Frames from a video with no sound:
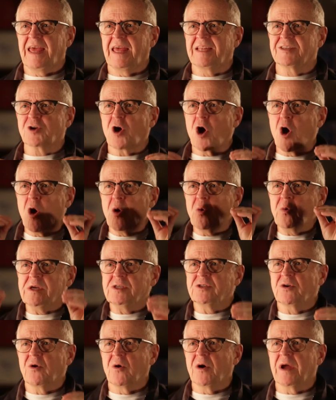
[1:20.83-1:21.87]
It's
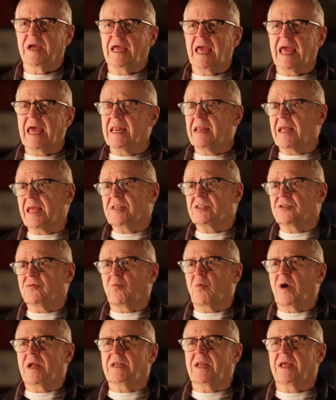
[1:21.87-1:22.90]
always going. And it's
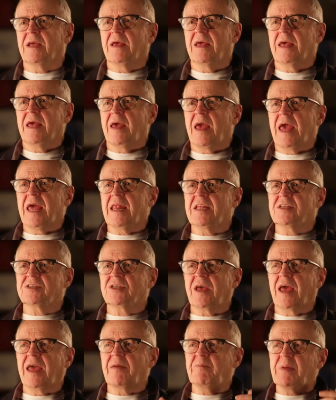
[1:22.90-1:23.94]
what, and it's,
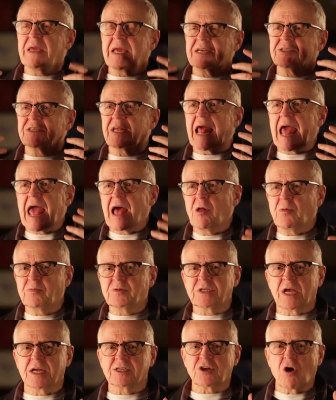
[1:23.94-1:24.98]
it, because it
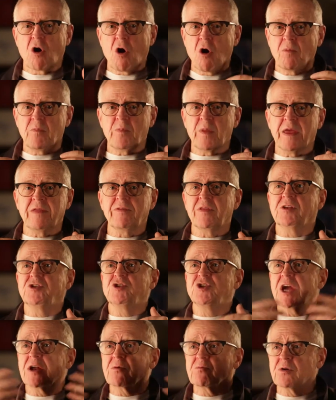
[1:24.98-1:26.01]
helps us in the
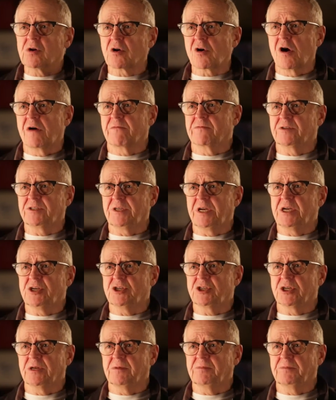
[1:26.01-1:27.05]
general
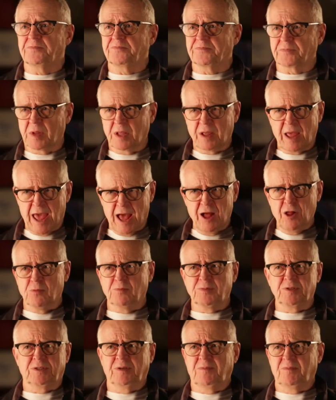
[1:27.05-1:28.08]
conversation,
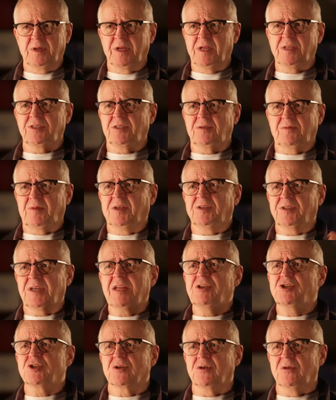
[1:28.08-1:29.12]
helps. It's
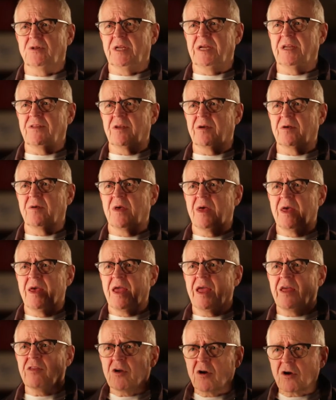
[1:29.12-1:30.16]
essential in the,
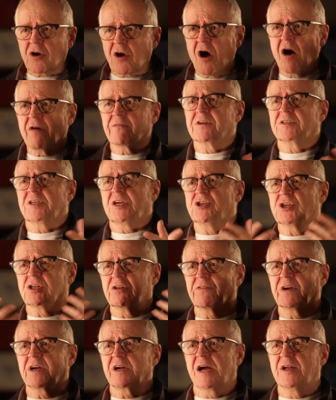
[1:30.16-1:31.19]
in the conversation
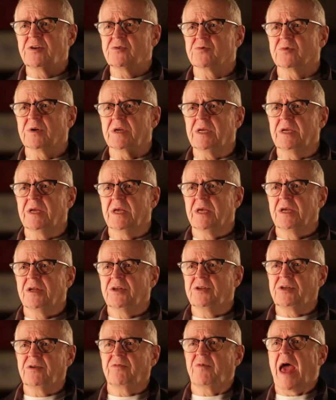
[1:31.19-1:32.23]
of a country
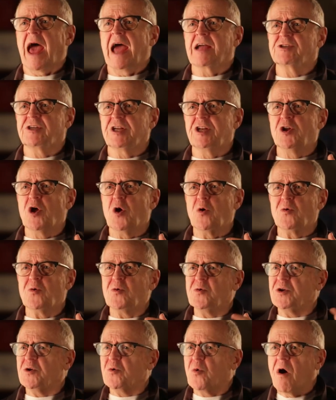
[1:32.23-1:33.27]
to actually know
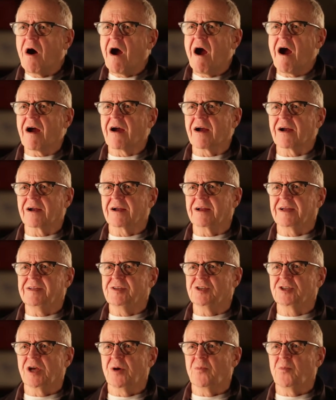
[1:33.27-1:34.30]
who you are
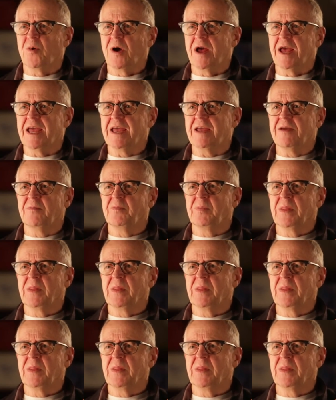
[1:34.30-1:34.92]
in some way.